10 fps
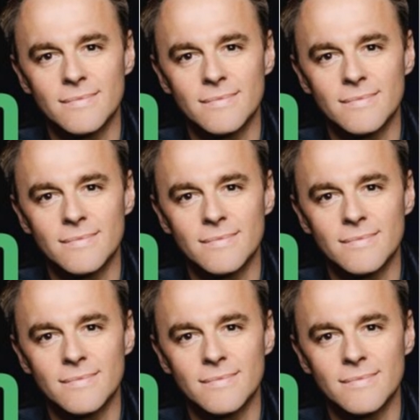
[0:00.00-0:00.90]

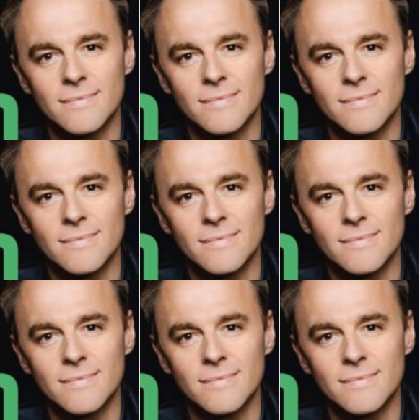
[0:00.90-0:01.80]

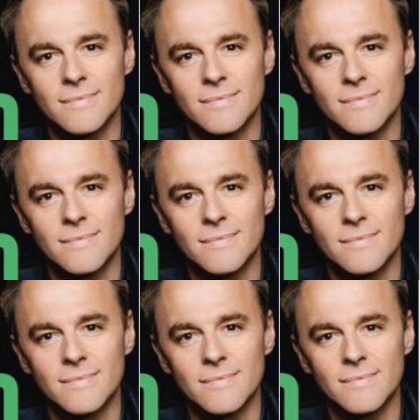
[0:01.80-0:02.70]

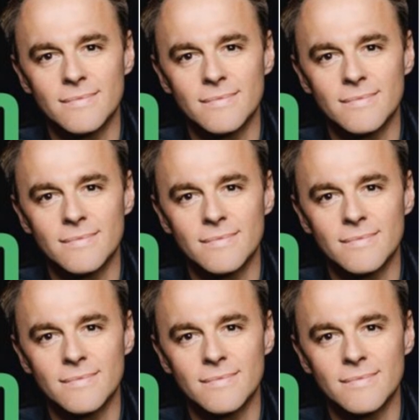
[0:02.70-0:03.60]

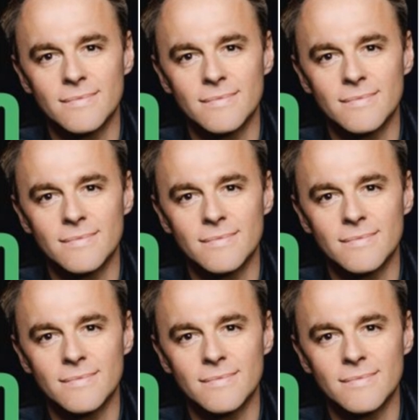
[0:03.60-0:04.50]

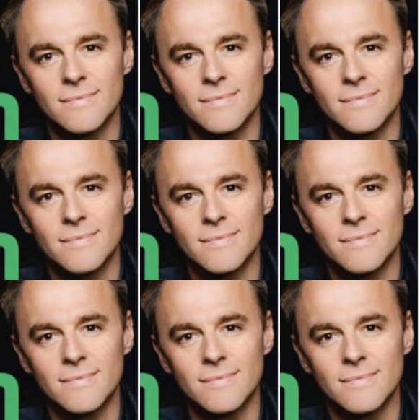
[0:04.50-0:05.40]

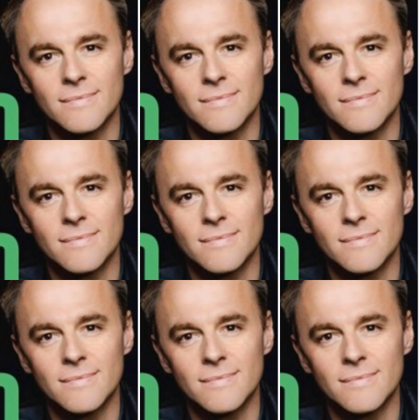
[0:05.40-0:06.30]

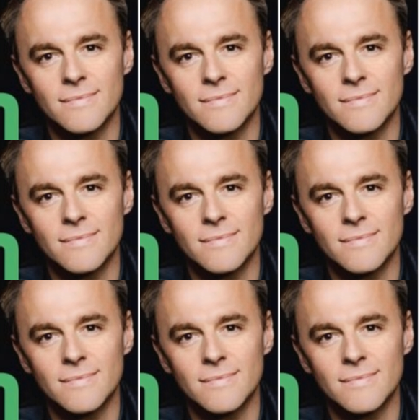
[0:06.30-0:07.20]

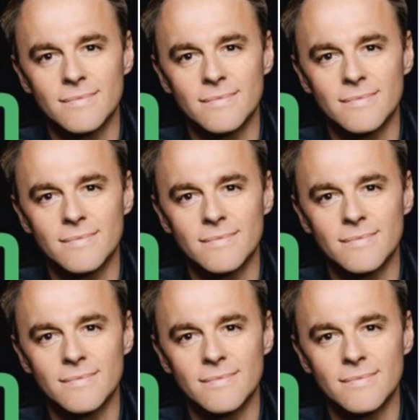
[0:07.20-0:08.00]
This is a still picture; no speech is visible.